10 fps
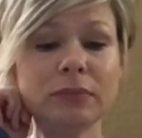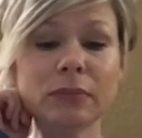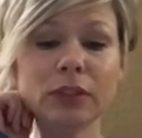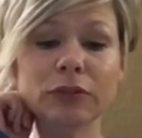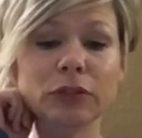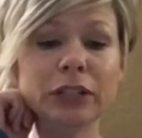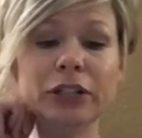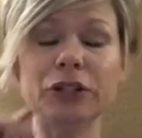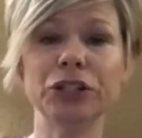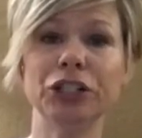for
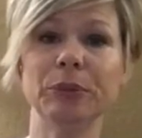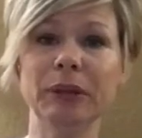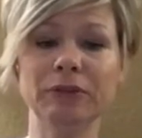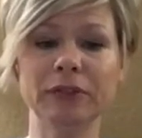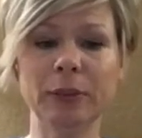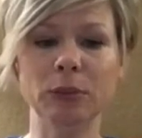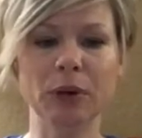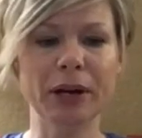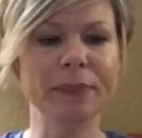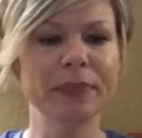leadership in
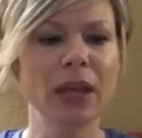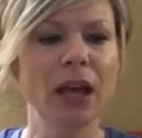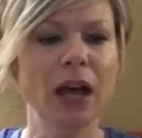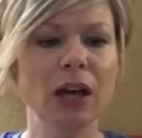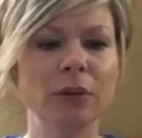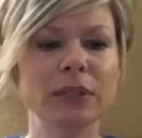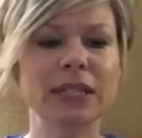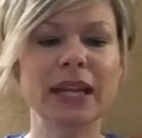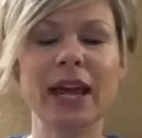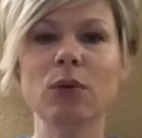February.
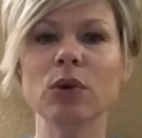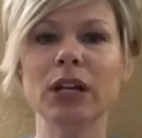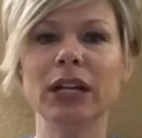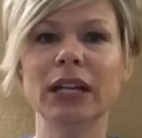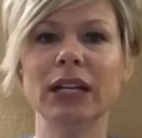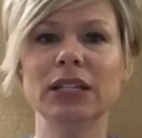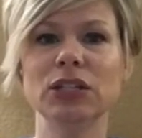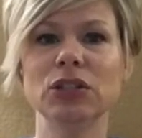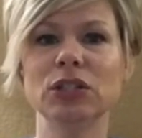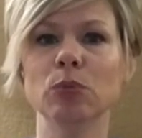Today we're going to get
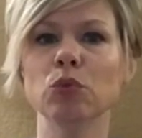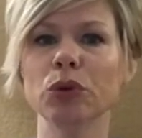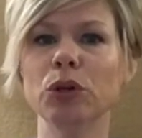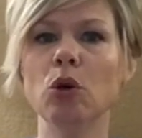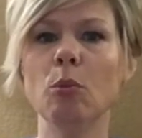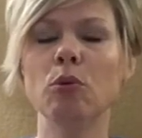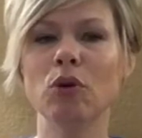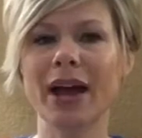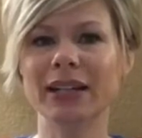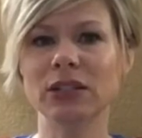into some real
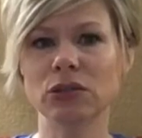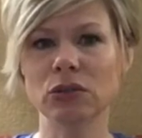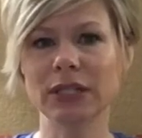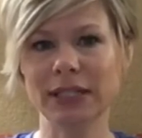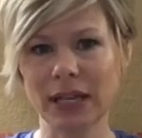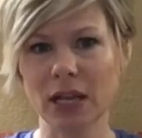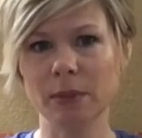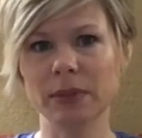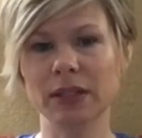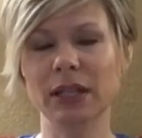practical
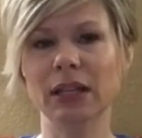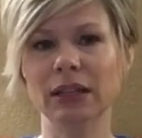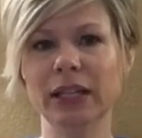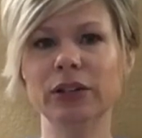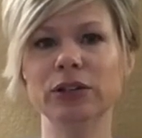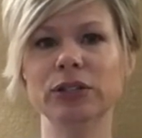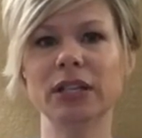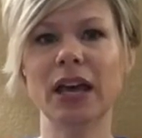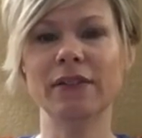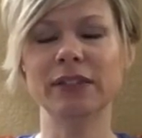steps that leaders
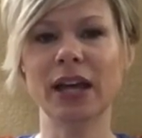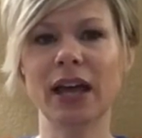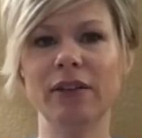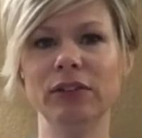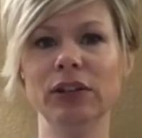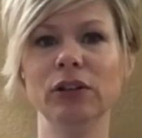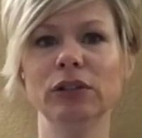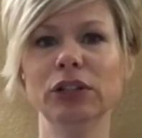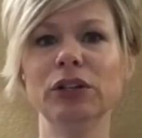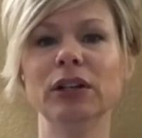have to have. You
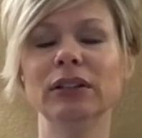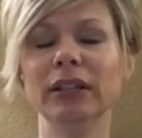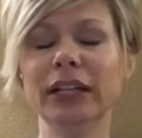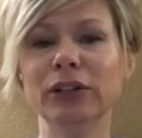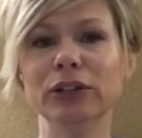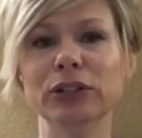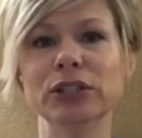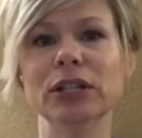know, leaders,